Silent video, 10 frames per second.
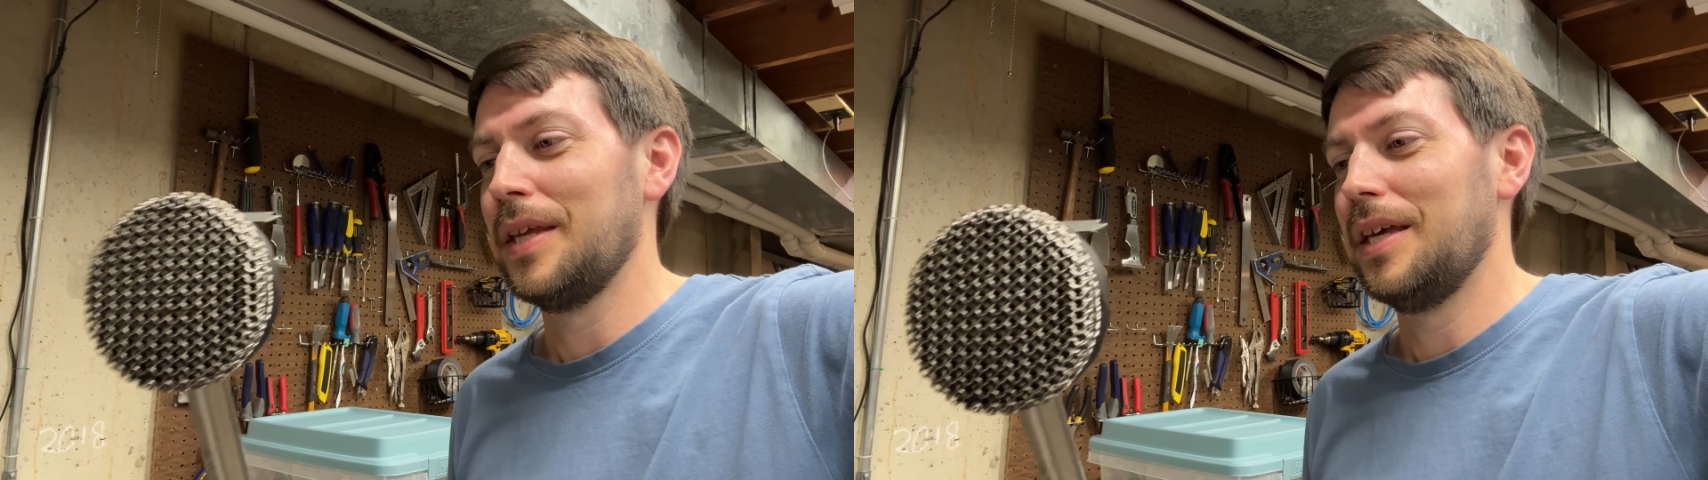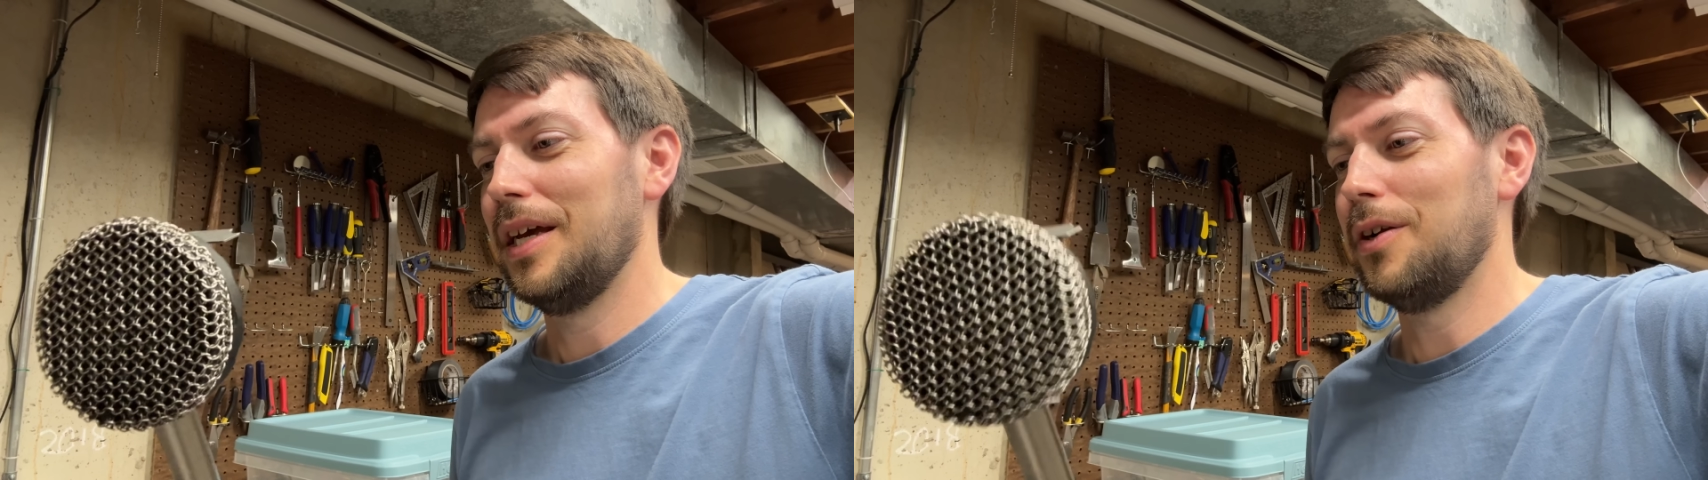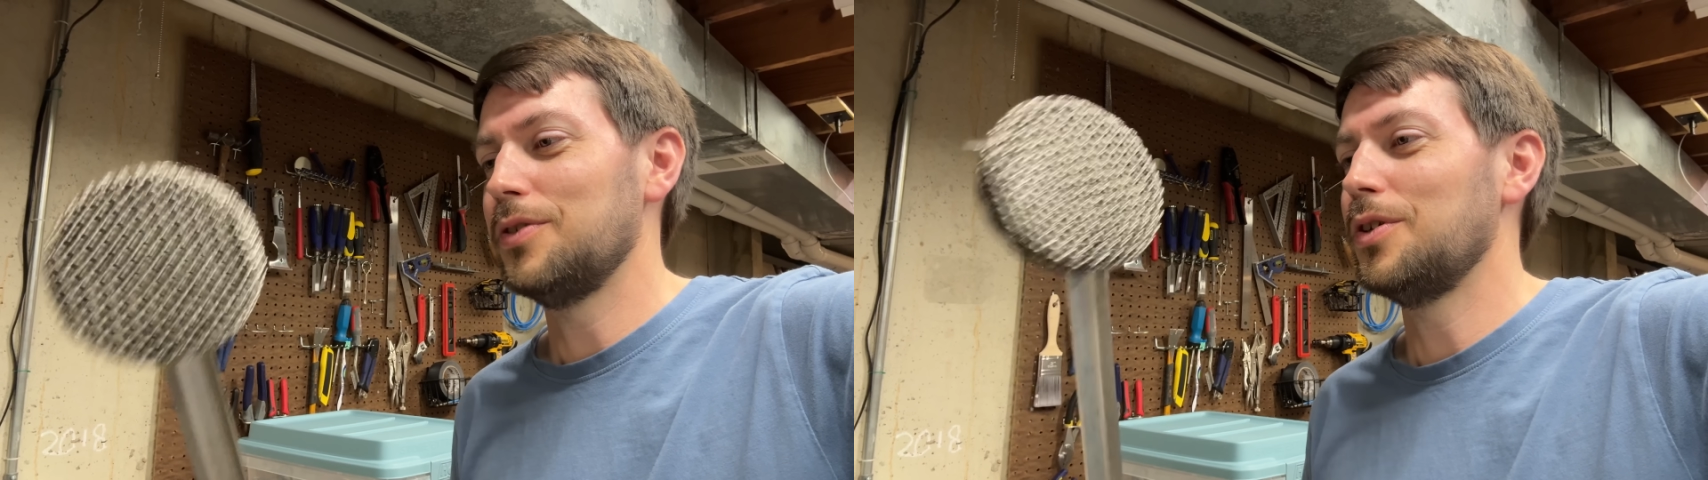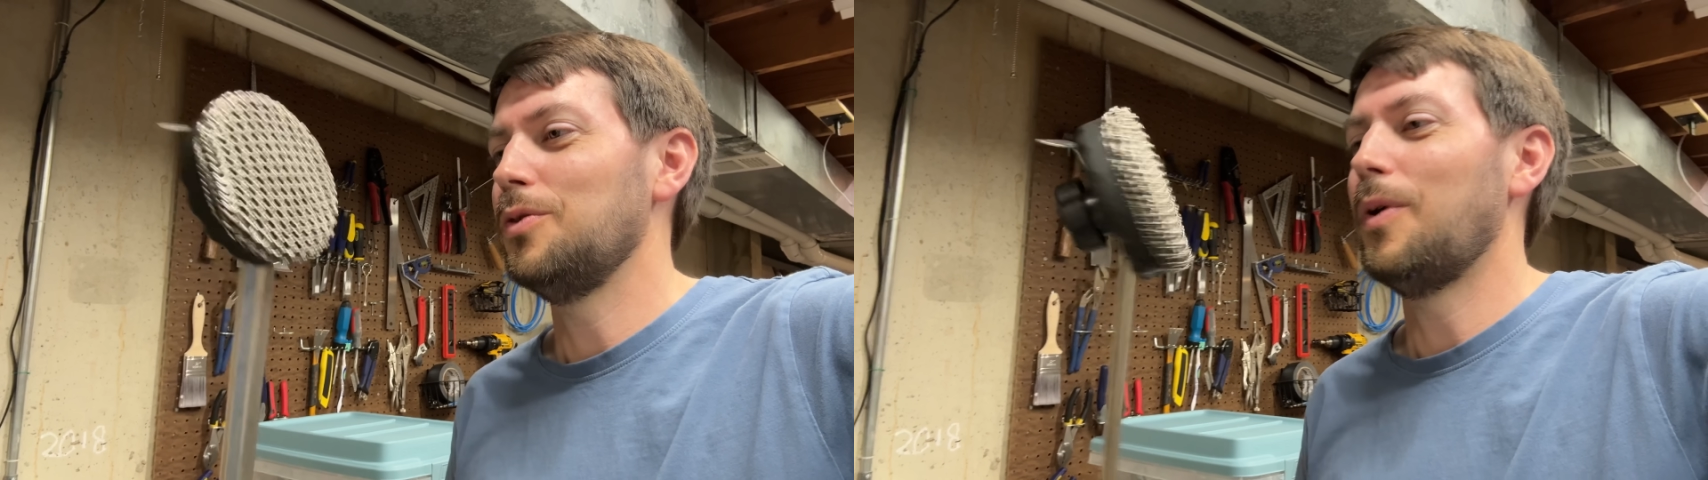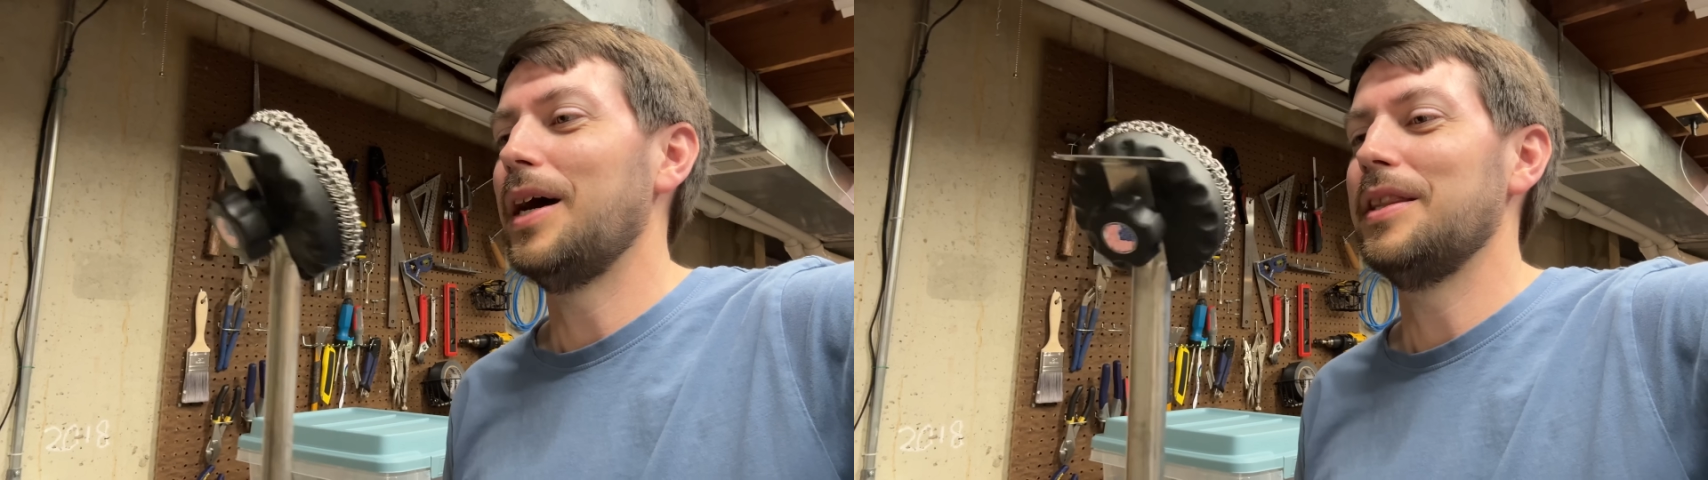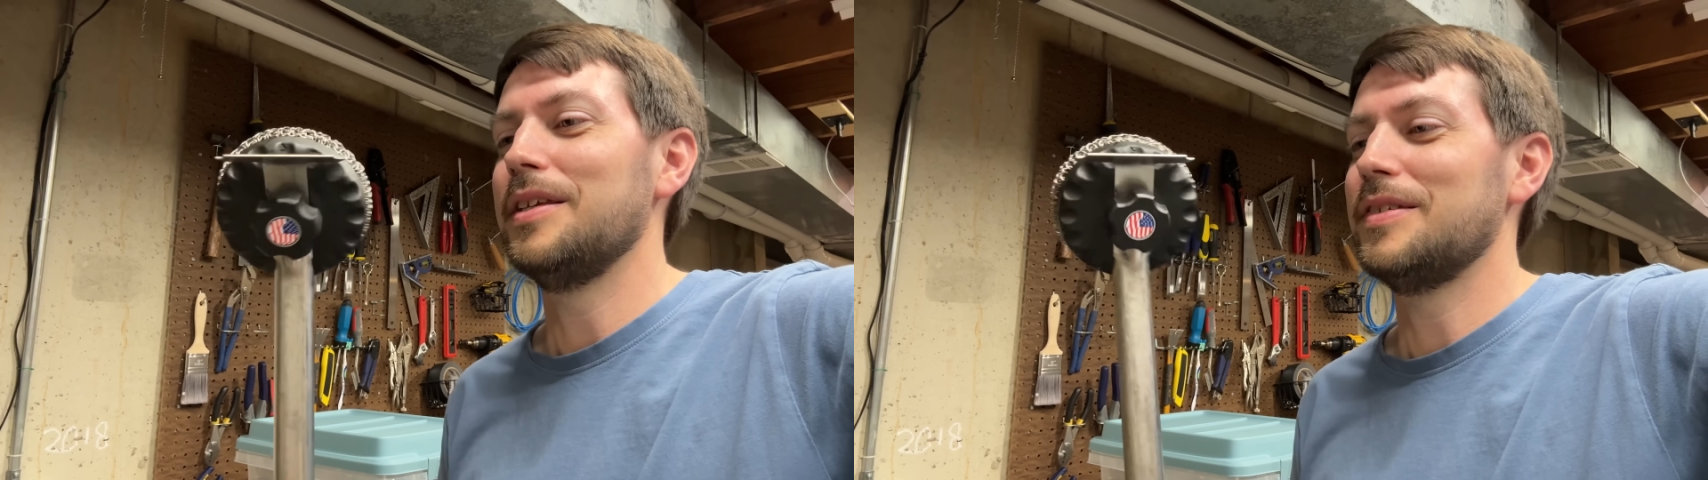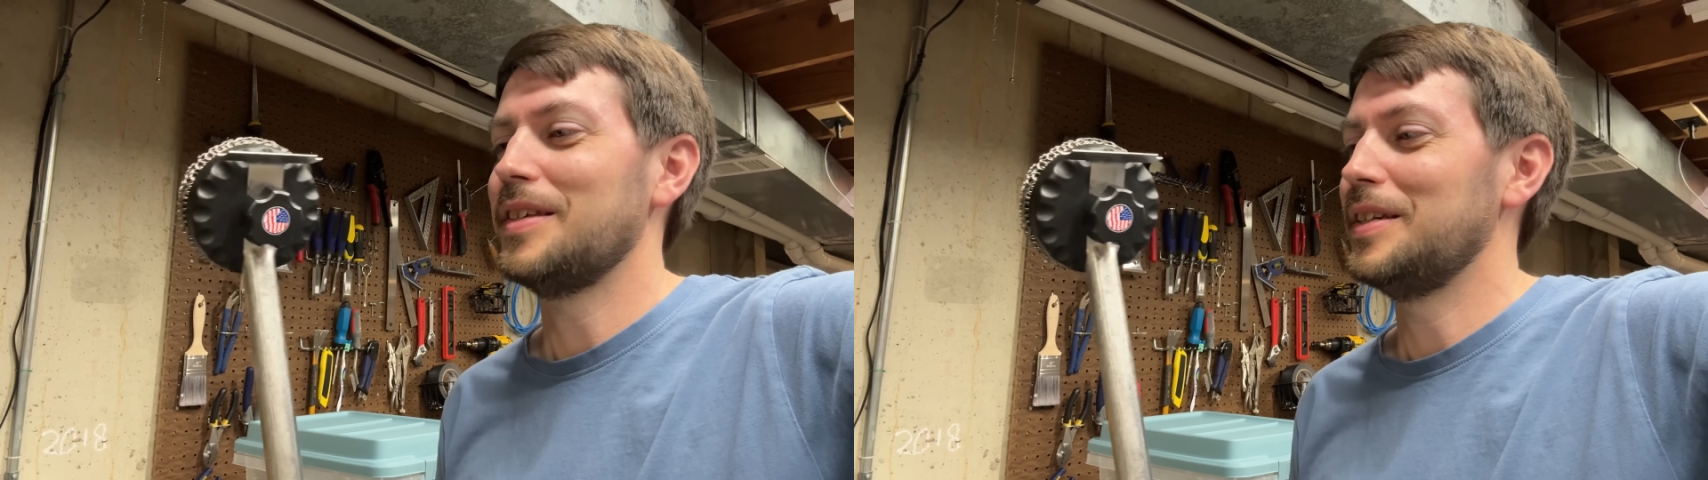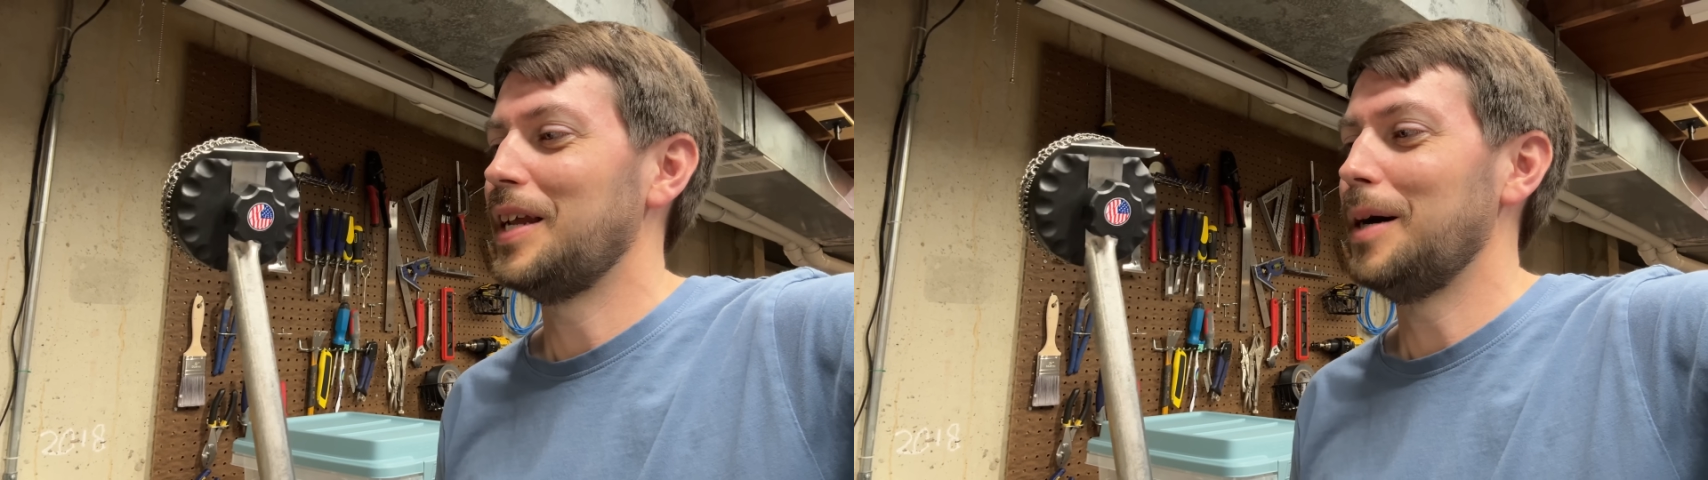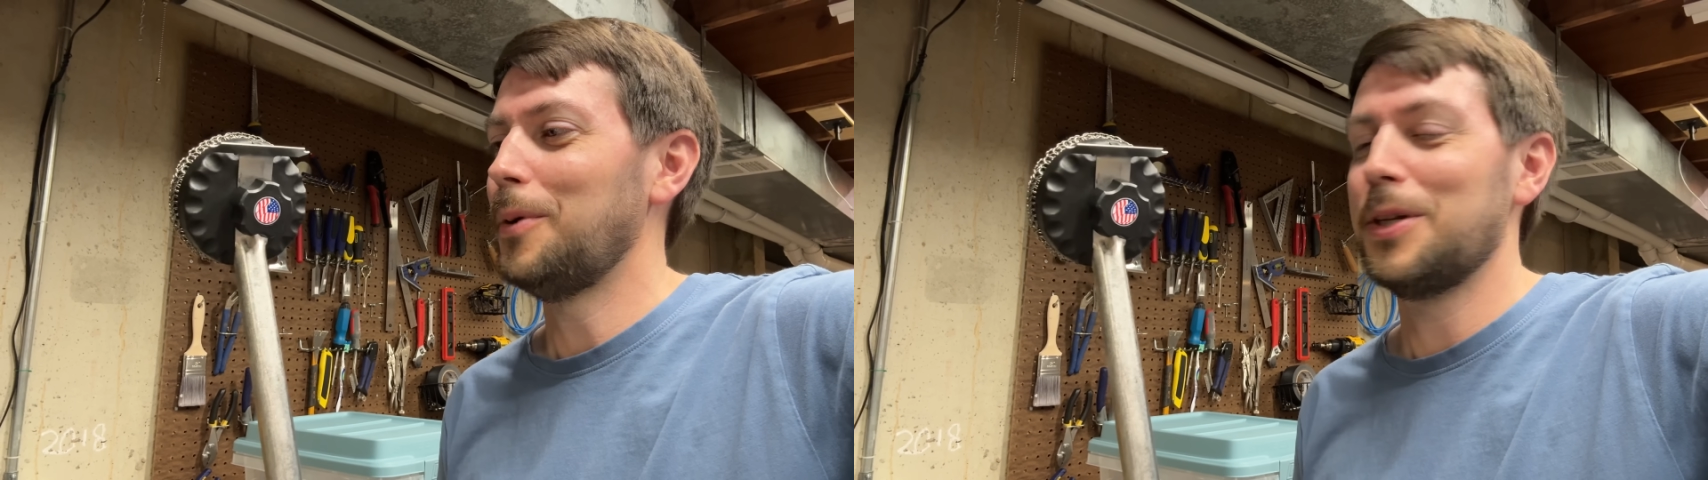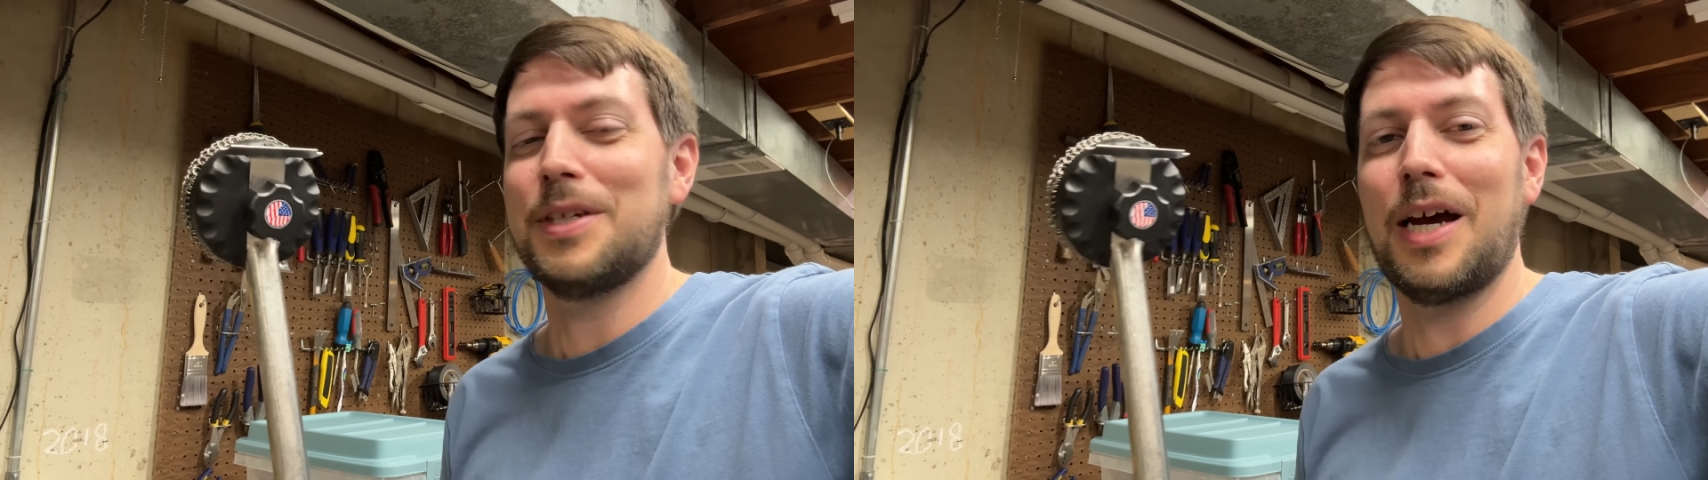and also why this knob
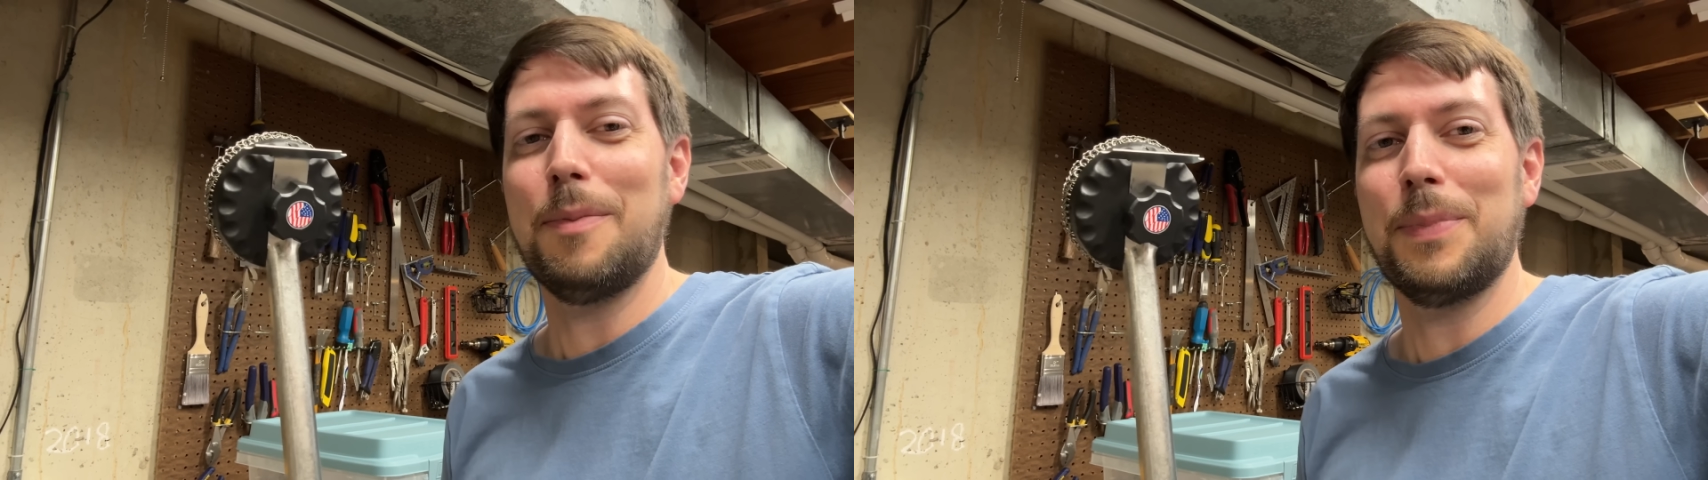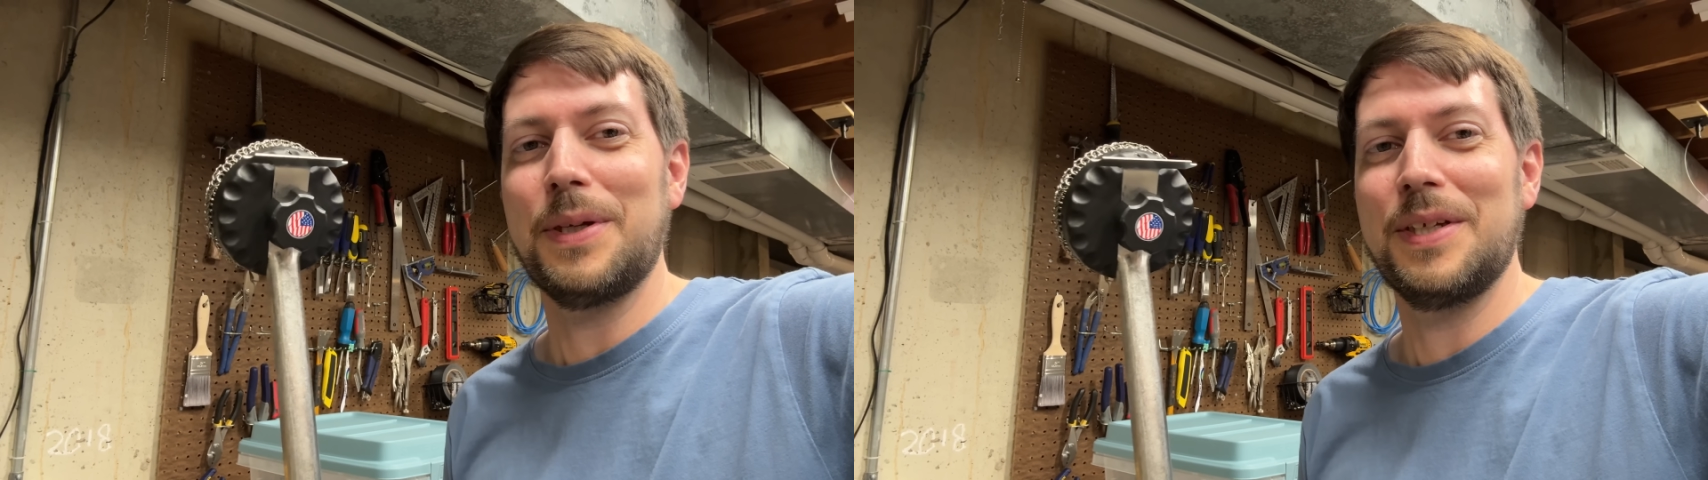on top